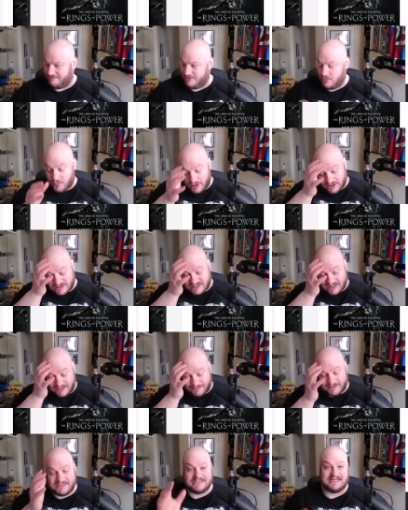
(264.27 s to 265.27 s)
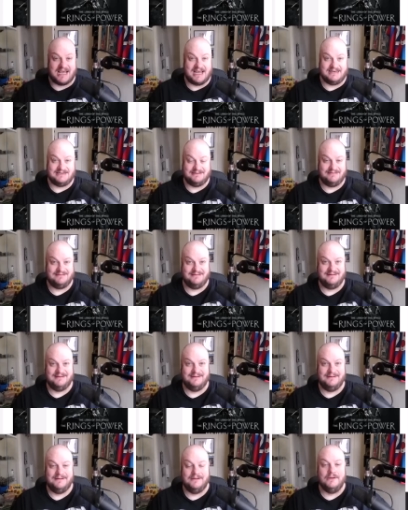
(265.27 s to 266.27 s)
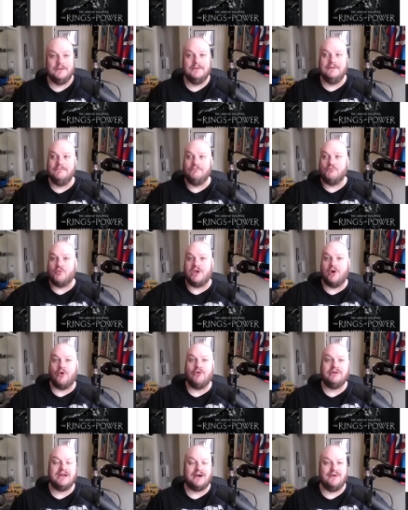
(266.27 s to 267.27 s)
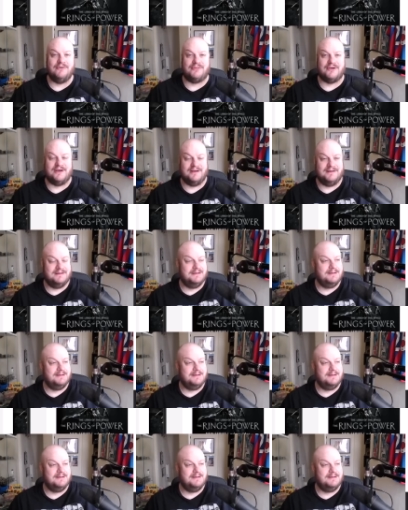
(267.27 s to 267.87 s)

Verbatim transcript: what's going to be said. We all know that